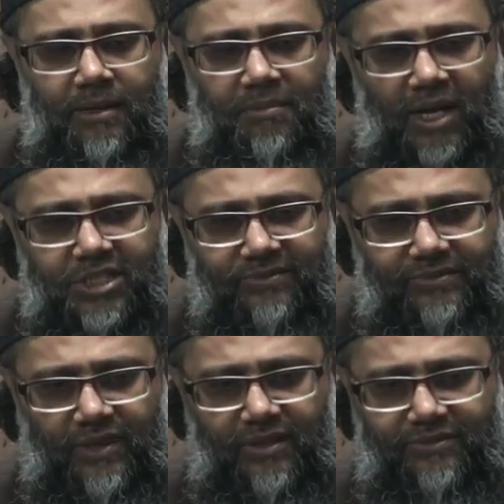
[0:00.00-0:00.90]
marching
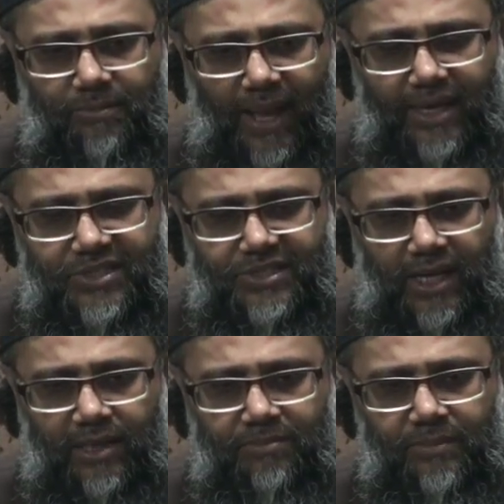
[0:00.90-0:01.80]
for
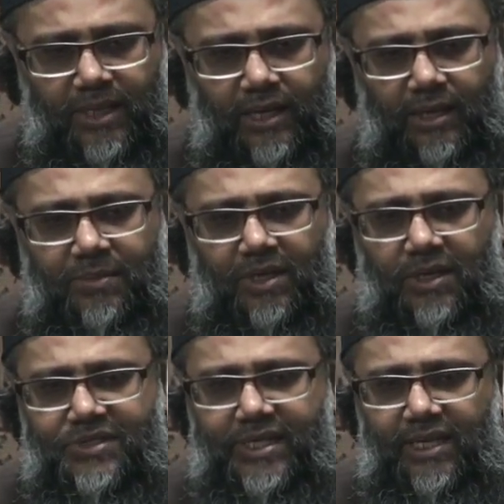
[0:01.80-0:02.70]
Palestine,
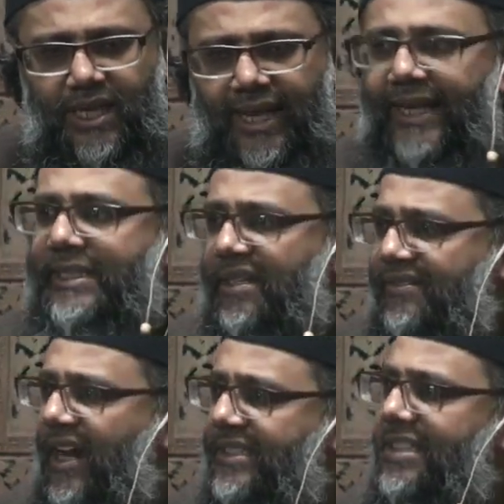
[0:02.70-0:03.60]
because the
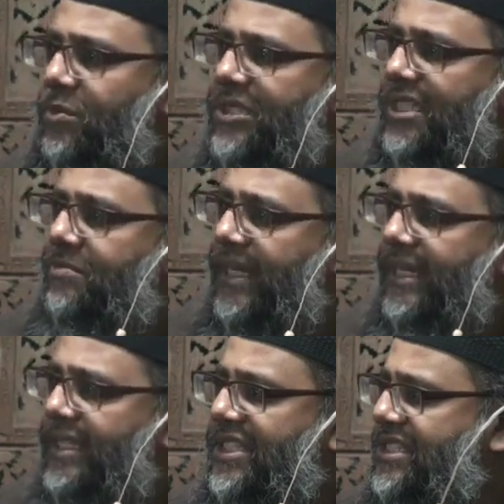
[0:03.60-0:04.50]
intifadas were just
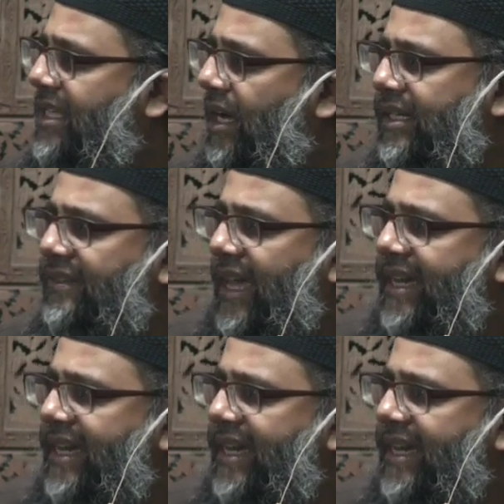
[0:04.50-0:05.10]
beginning to start in the